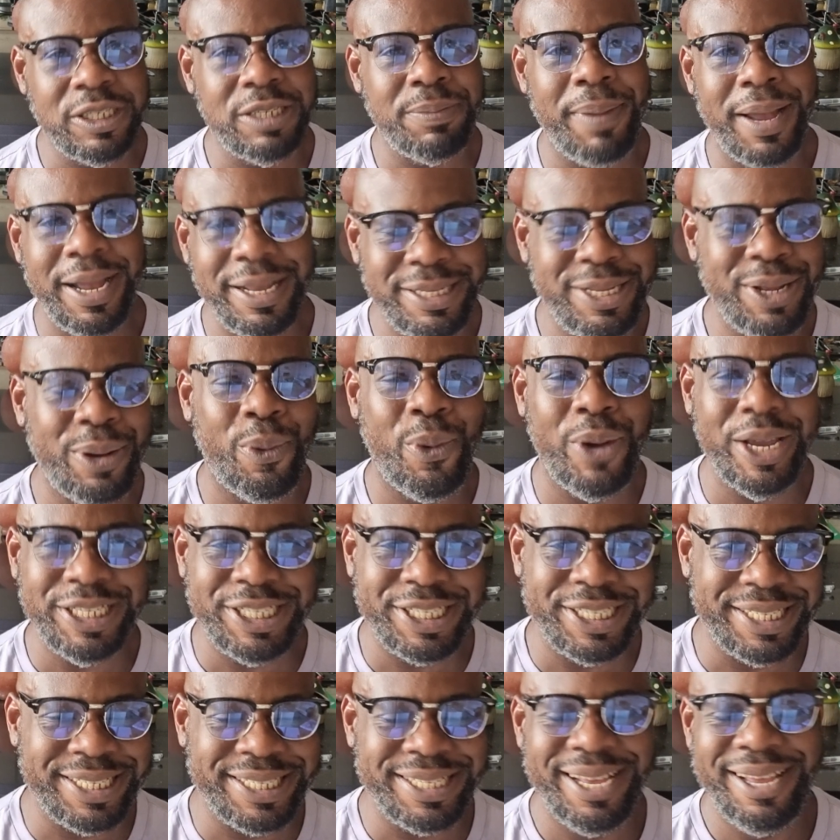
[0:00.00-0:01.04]
respond to
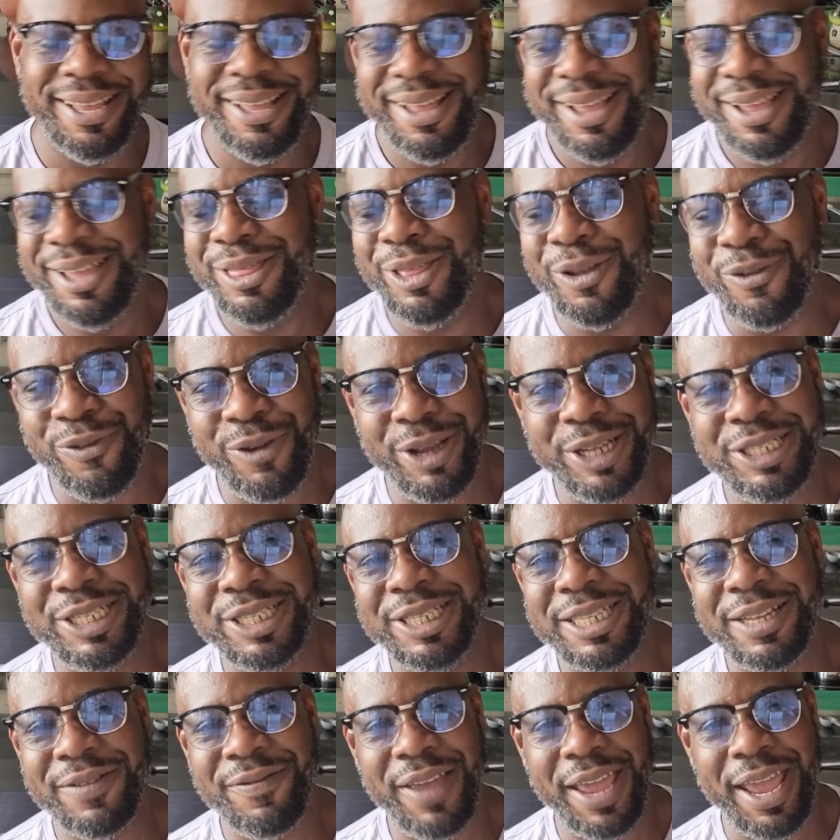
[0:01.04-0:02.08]
wishes. The
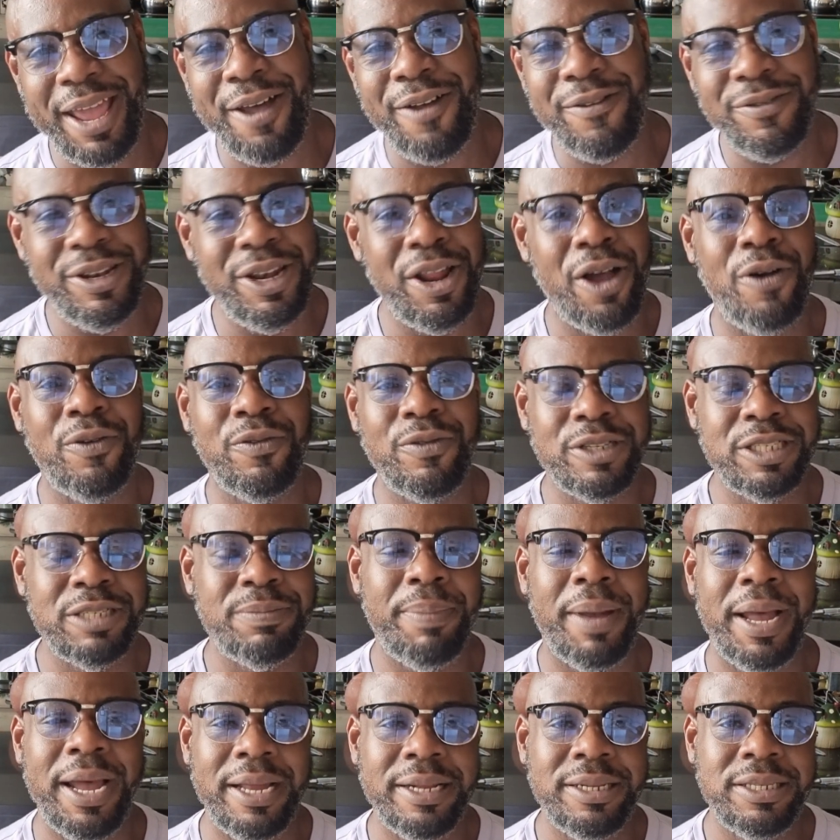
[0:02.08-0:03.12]
riches of health don't
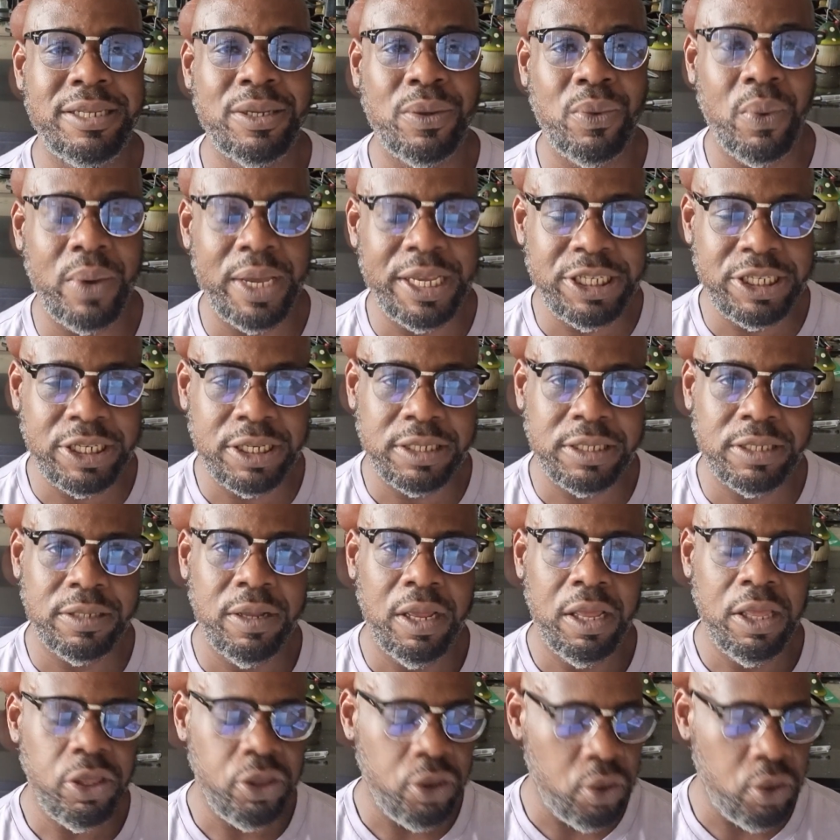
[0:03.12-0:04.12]
respond to wishes.